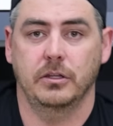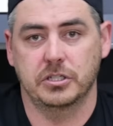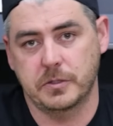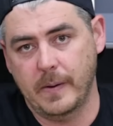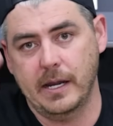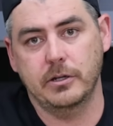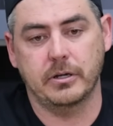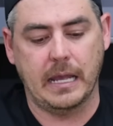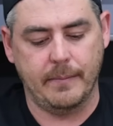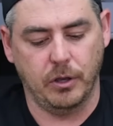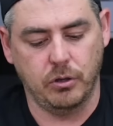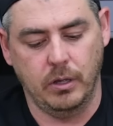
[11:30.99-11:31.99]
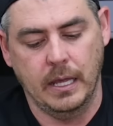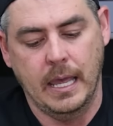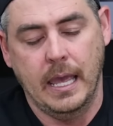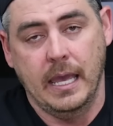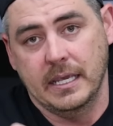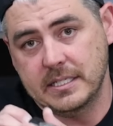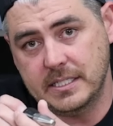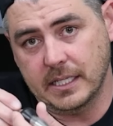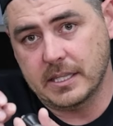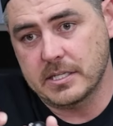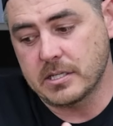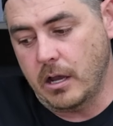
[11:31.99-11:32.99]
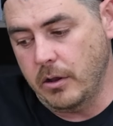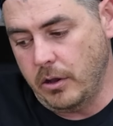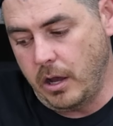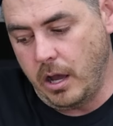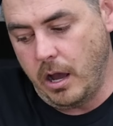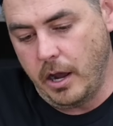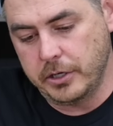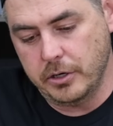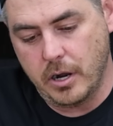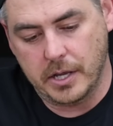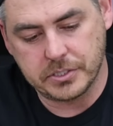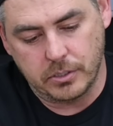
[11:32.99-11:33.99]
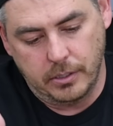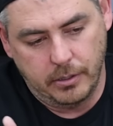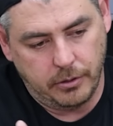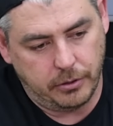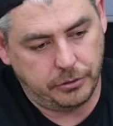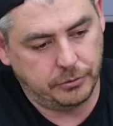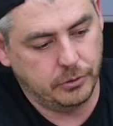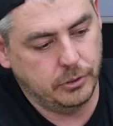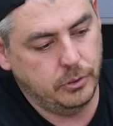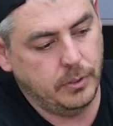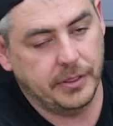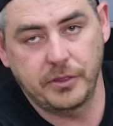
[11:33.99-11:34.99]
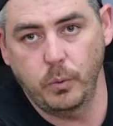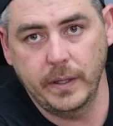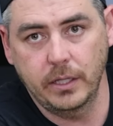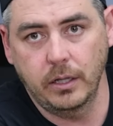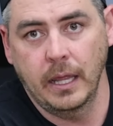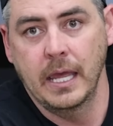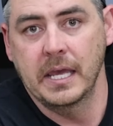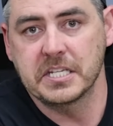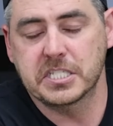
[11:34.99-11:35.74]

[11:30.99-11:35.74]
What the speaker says: You spray in your chemical, stick this on your nozzle through the wheel,